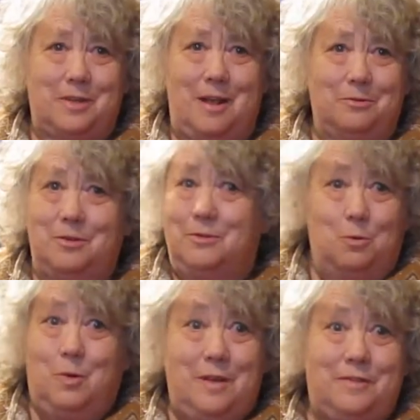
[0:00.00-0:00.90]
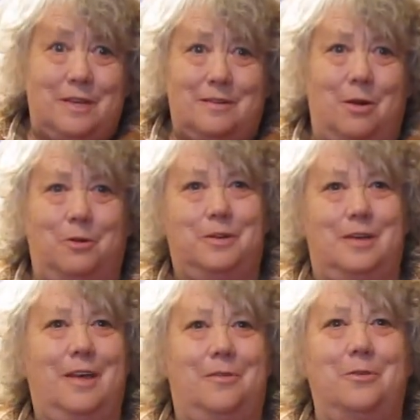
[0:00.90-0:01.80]
Council that weaves us all
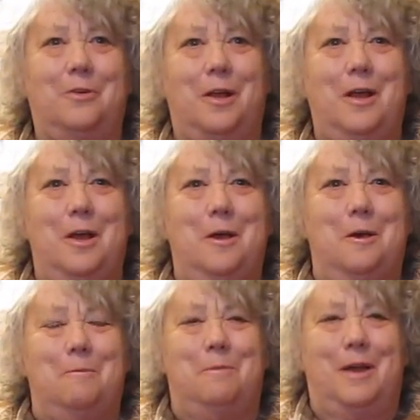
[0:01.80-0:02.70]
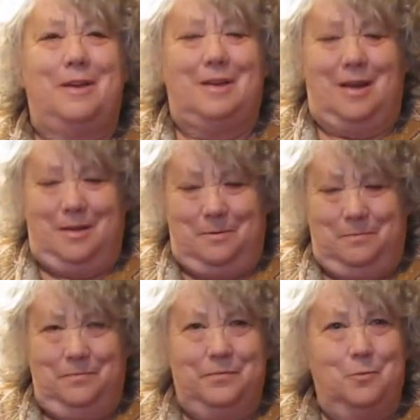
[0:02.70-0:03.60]
together, but
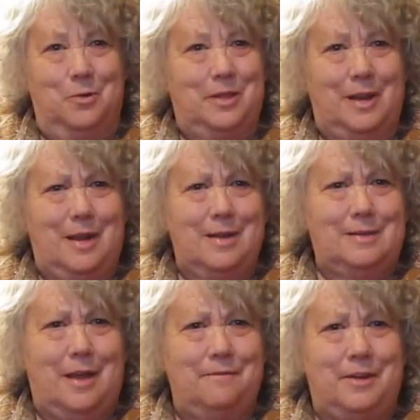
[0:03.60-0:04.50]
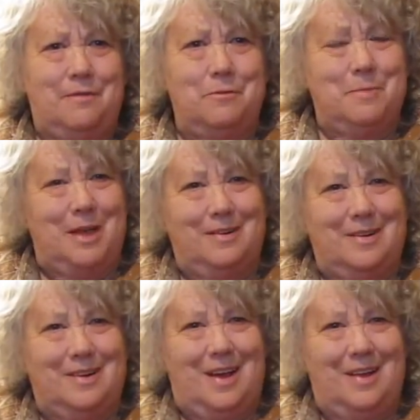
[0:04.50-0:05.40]
with ladies I've never met.
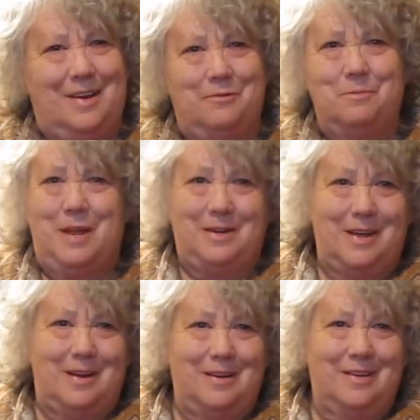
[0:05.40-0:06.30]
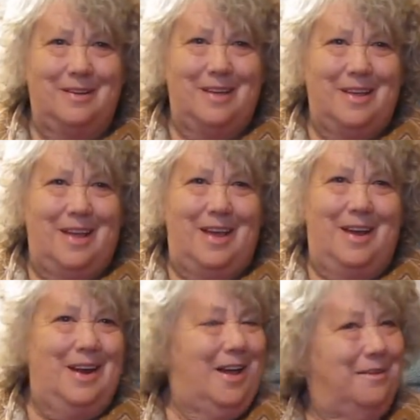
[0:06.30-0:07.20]
I never met Detta,
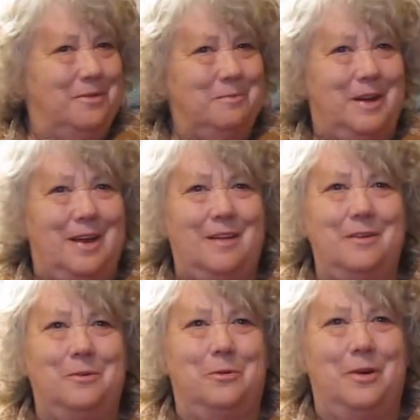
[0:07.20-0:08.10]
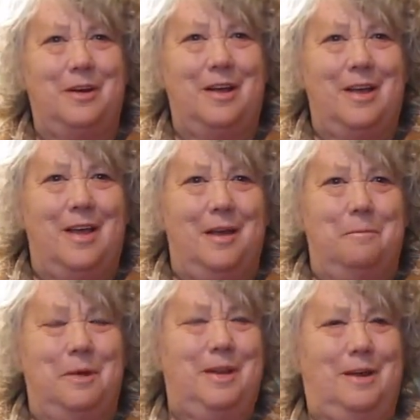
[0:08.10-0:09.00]
and I haven't met Elinore,
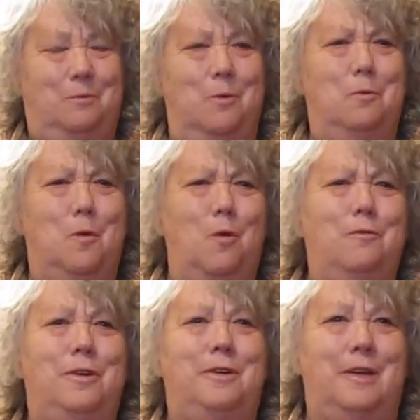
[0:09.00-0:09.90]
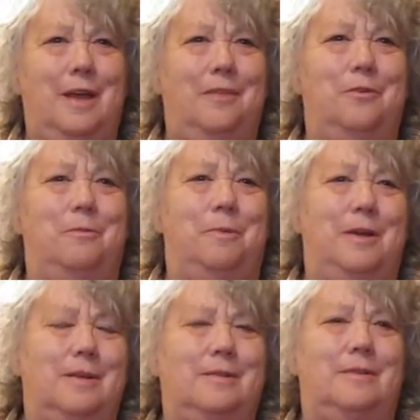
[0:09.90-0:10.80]
but yet we're woven together
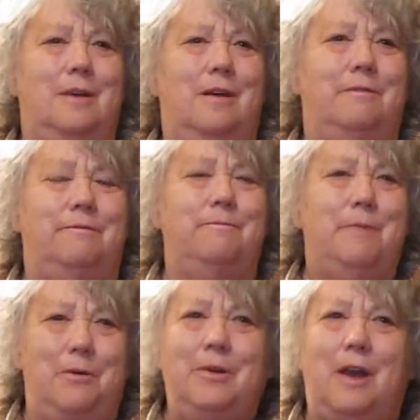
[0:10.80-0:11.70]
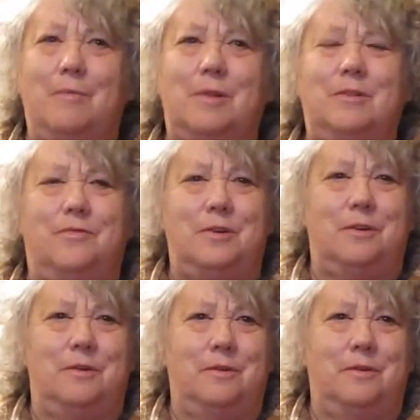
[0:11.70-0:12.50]
because of Mary Diamond's vision.